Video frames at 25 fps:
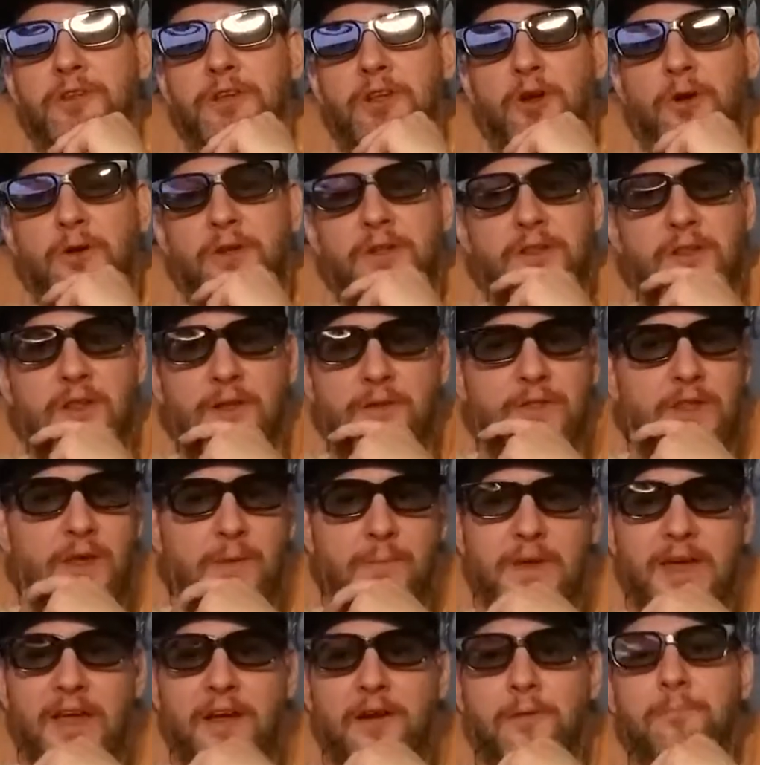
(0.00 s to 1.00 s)
They
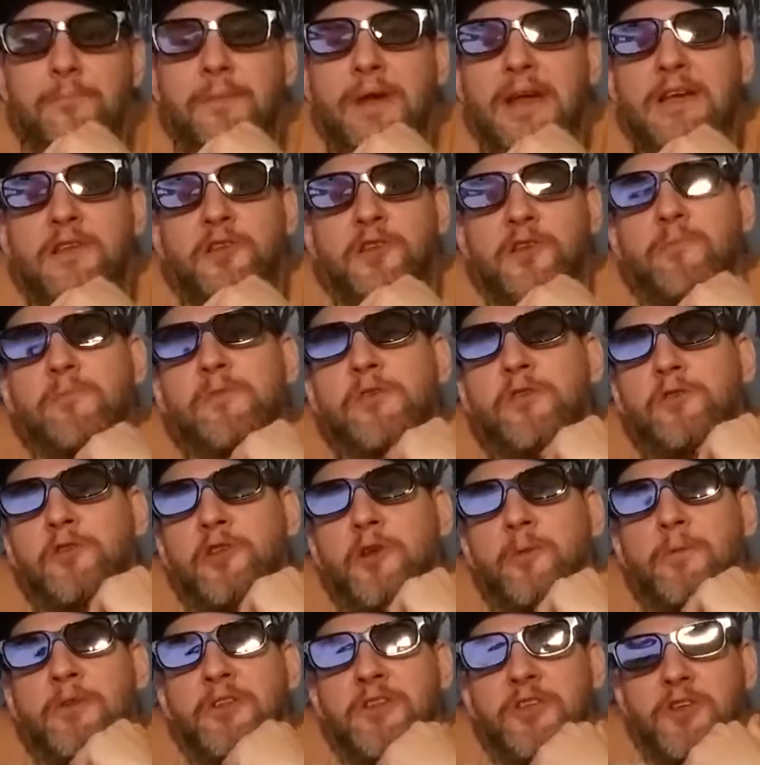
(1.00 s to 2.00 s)
make amazing
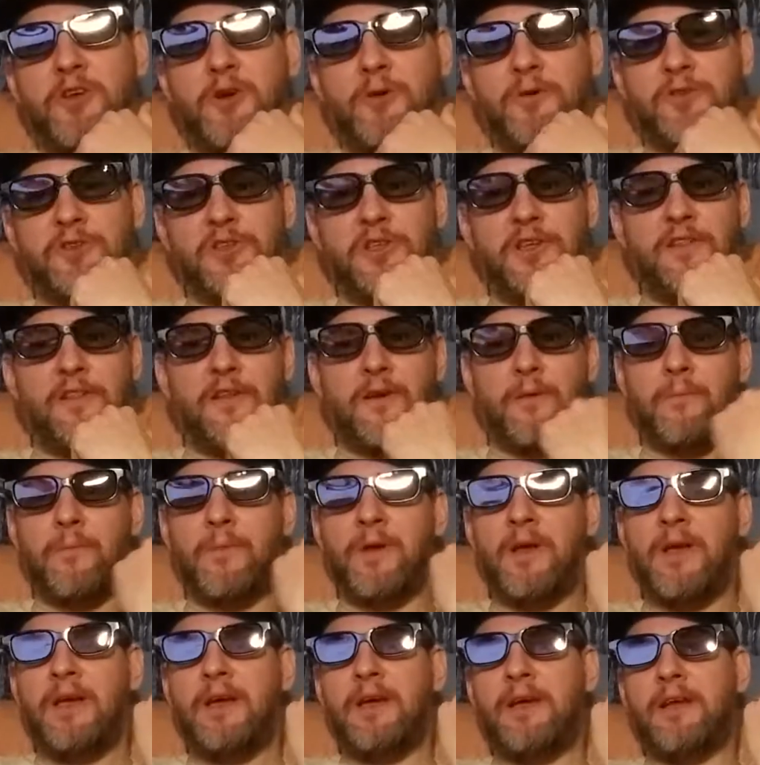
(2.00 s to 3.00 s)
music, but you go see them